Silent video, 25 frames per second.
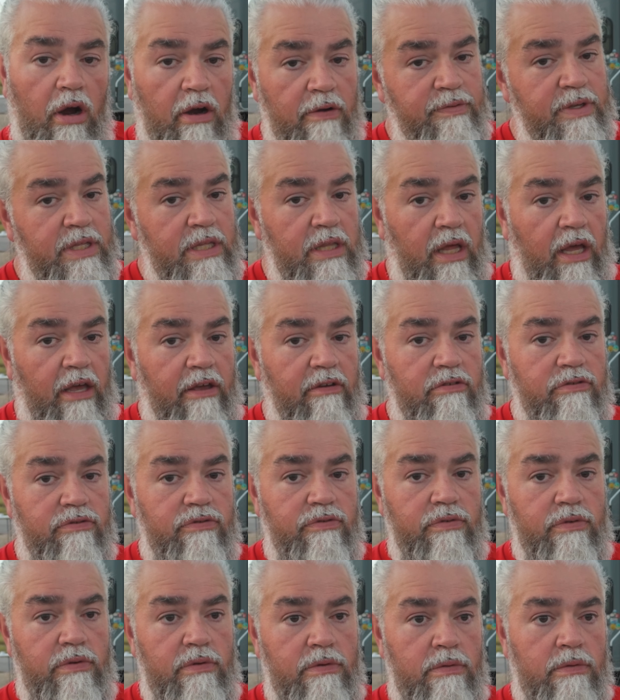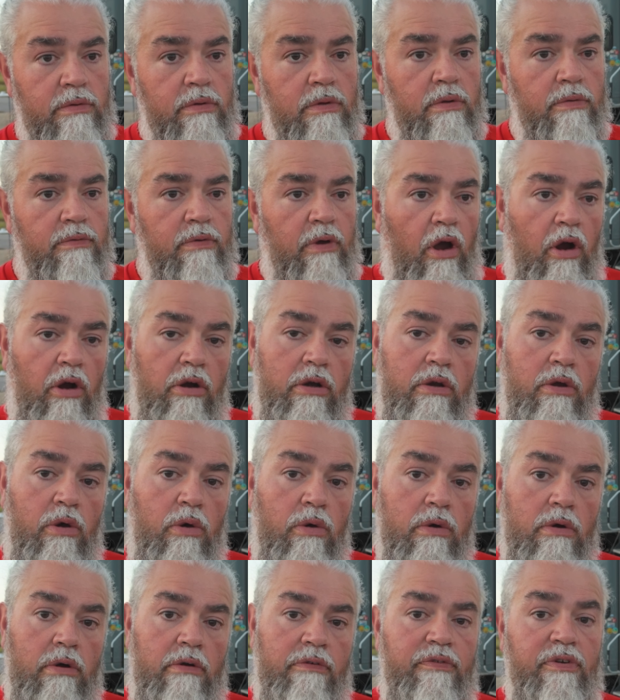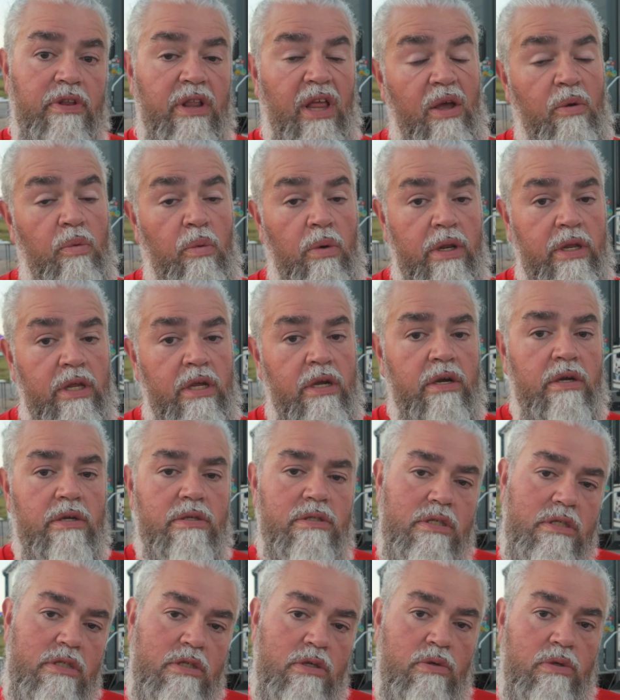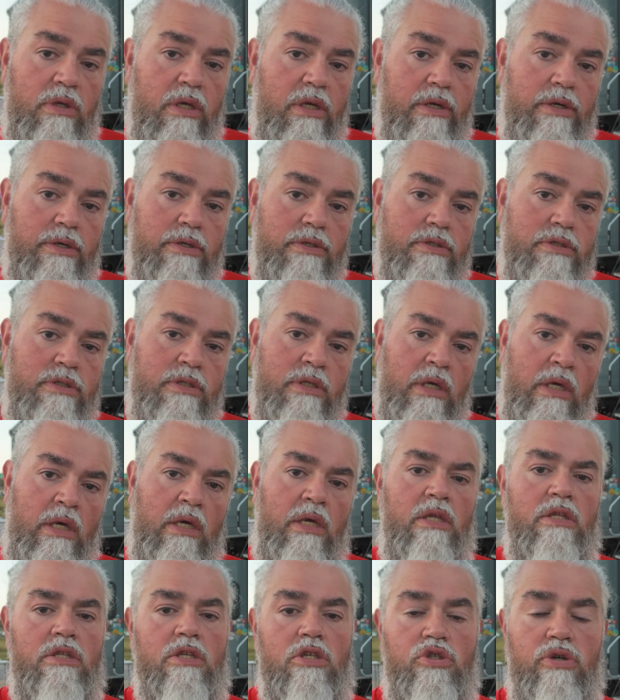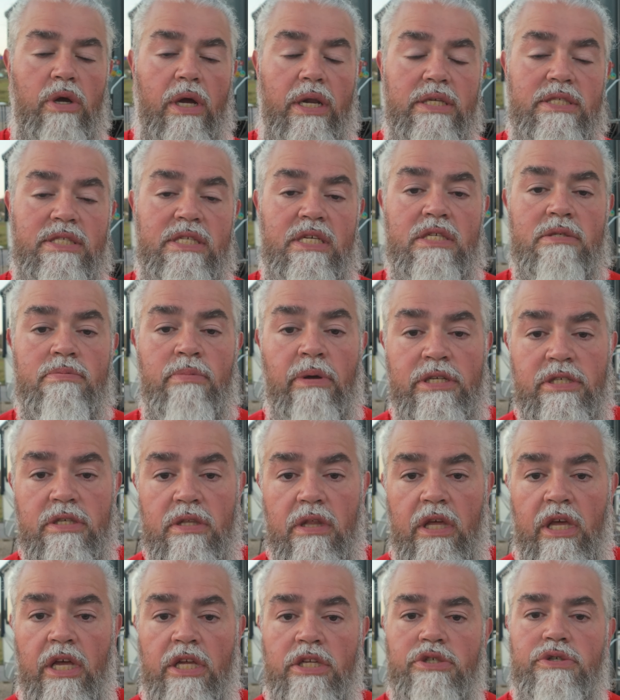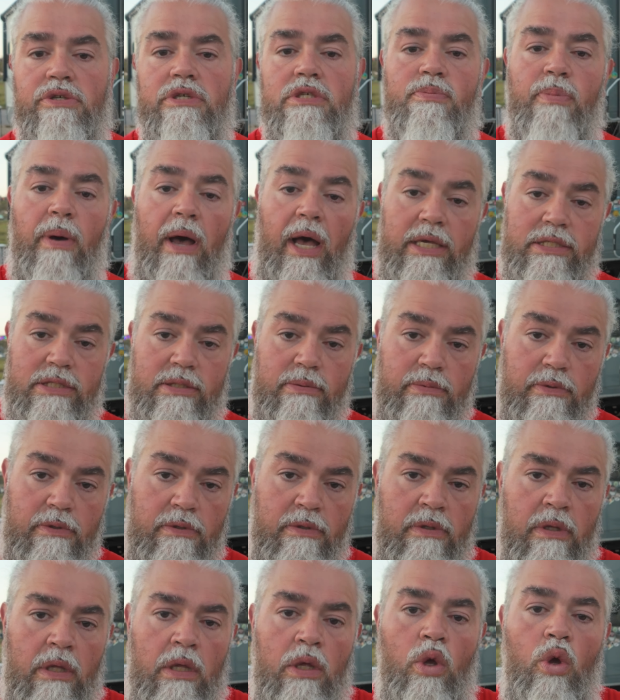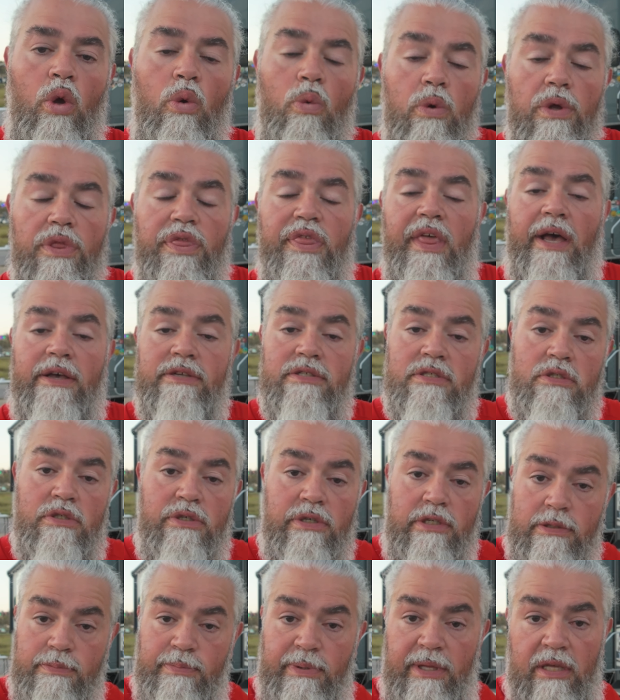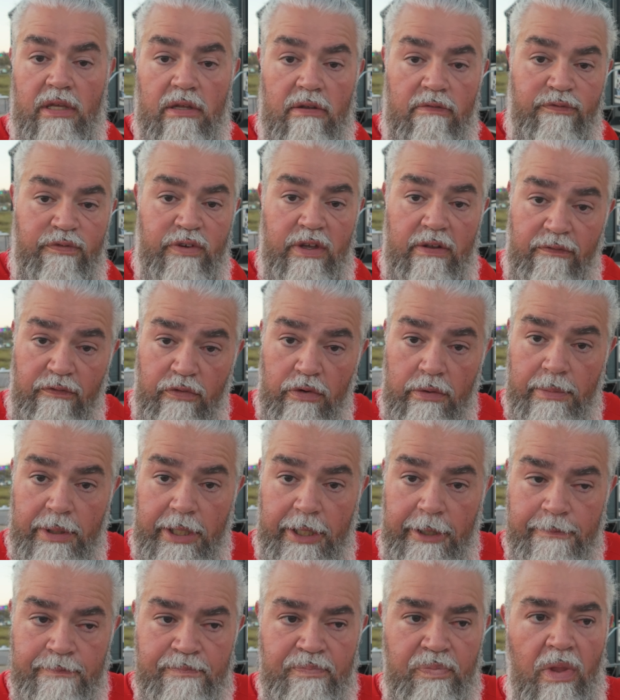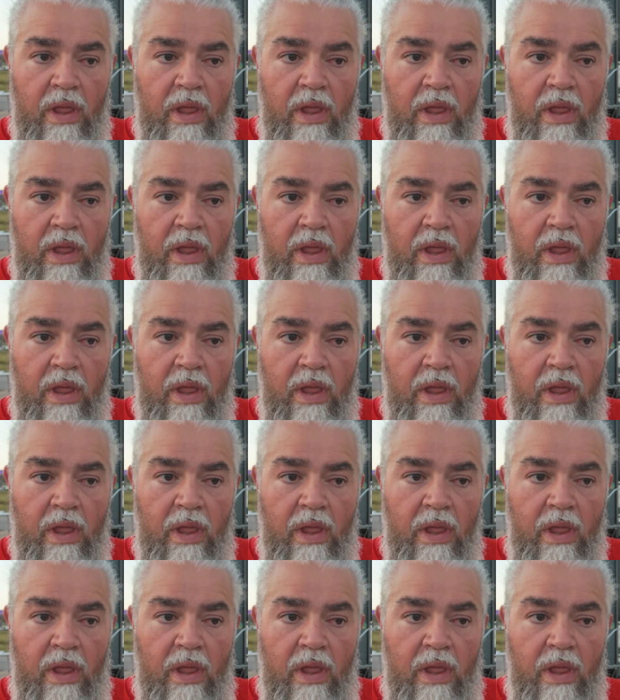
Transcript: RV life hardcore for like 1 year to 2 years to try to see as much of the country as possible. Would Thousand Trails be a good fit for me?